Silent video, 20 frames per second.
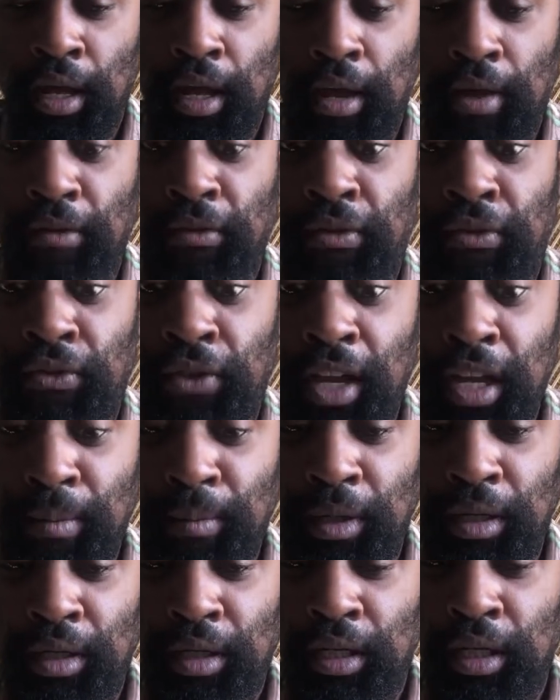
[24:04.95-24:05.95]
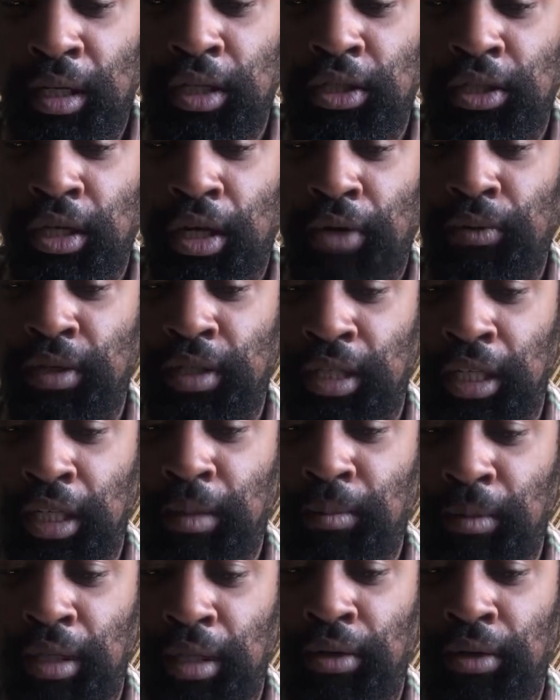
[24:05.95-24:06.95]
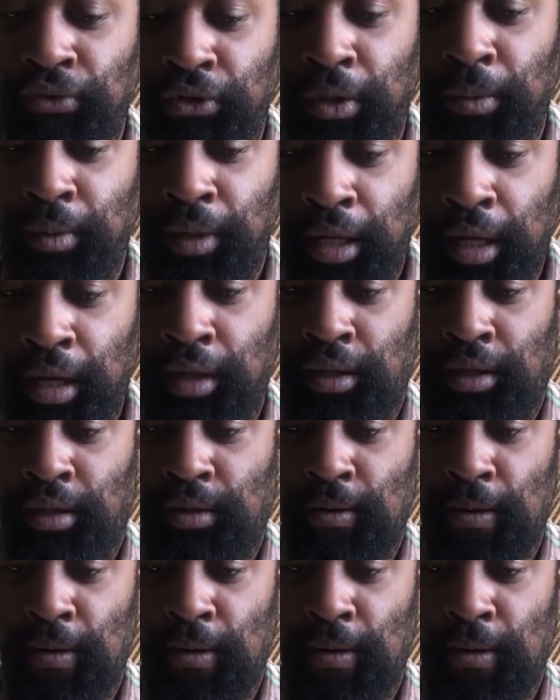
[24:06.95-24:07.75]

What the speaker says: In famine he shall redeem thee from death.